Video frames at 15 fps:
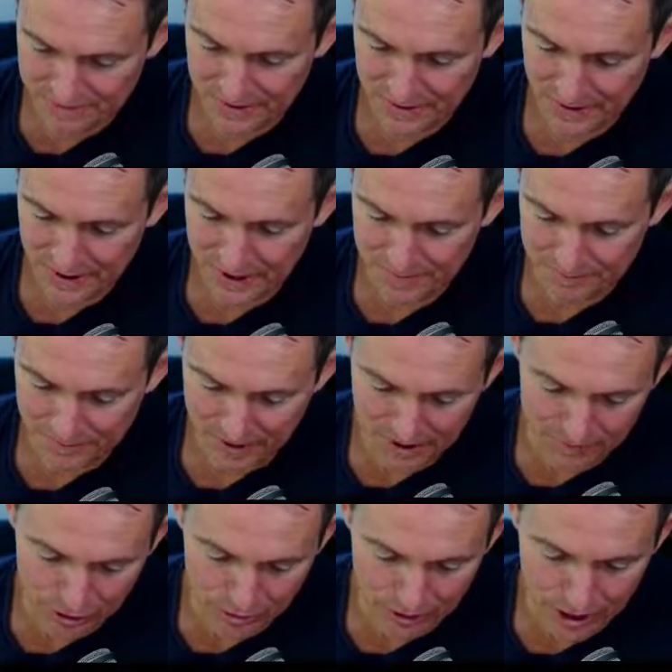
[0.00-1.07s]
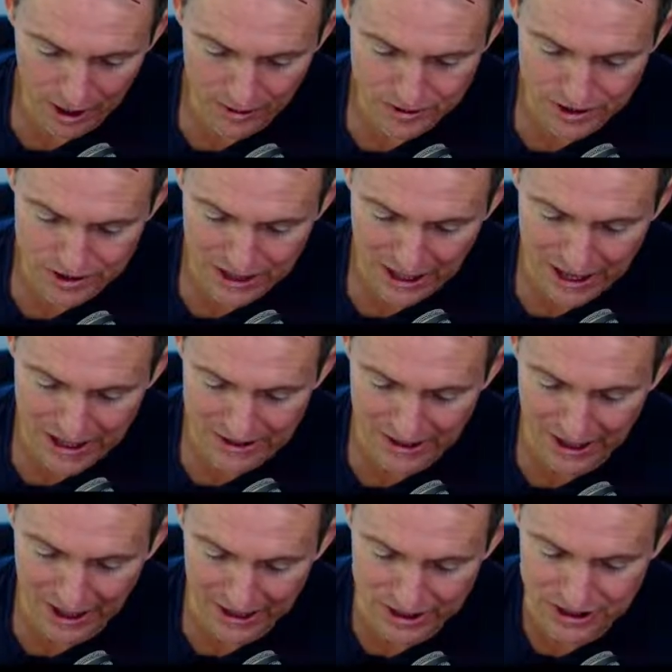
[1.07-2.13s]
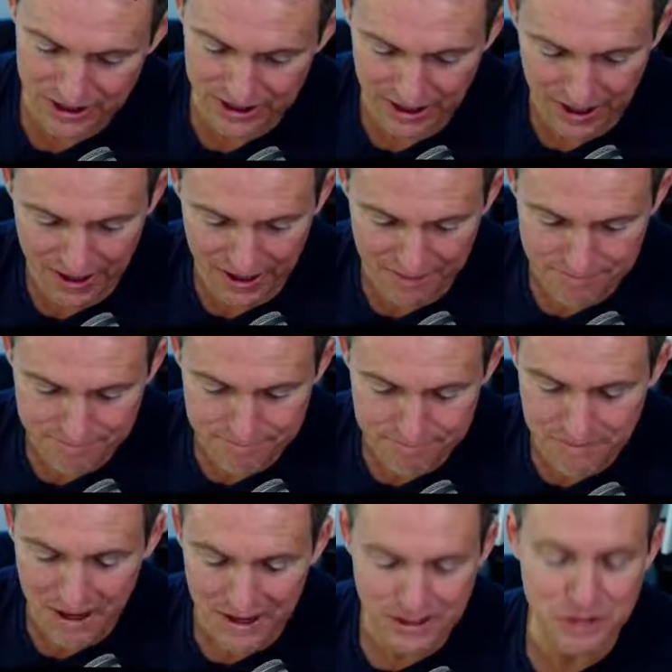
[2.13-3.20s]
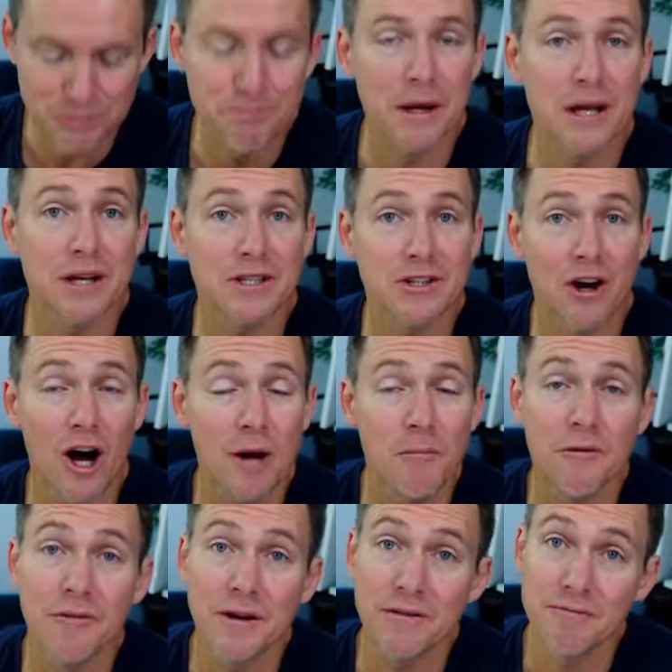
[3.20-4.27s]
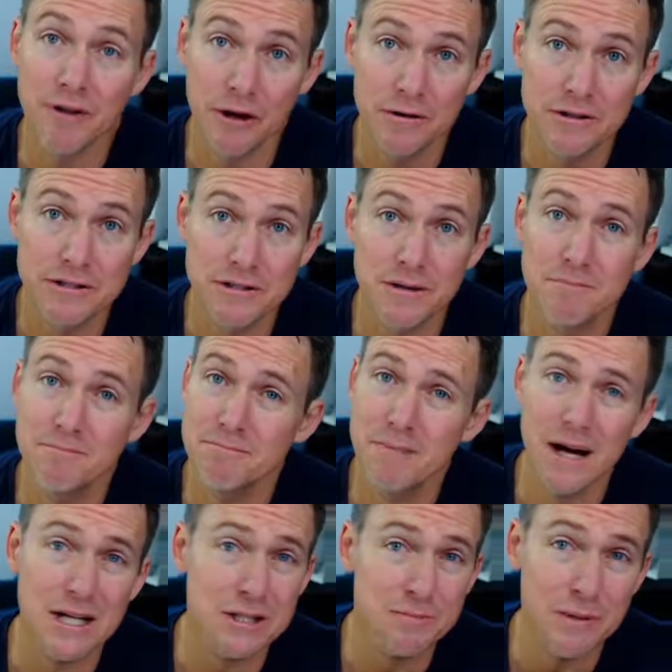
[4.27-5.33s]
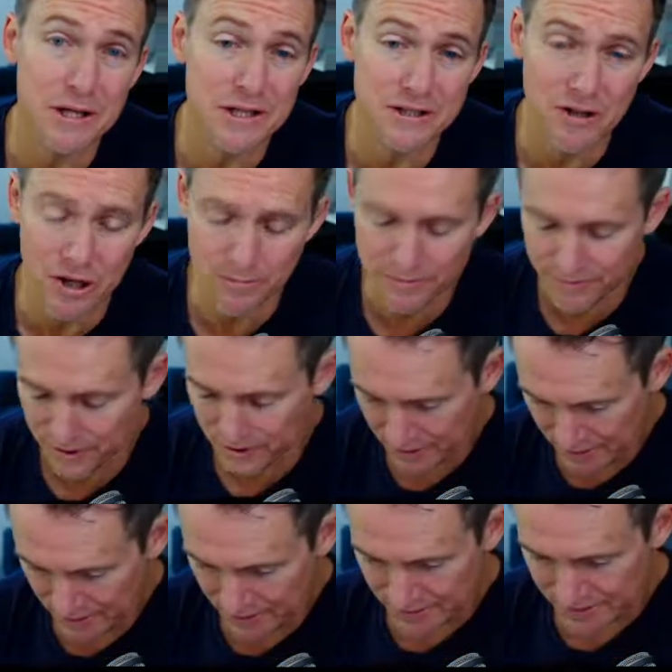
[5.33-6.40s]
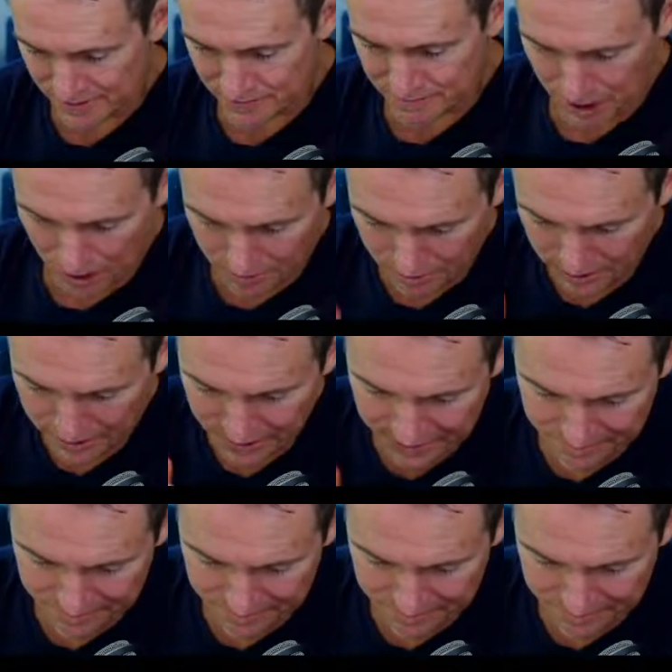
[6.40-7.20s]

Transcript: everywhere else has had actually a much better time of it, folks. Much better time of it than Melbourne.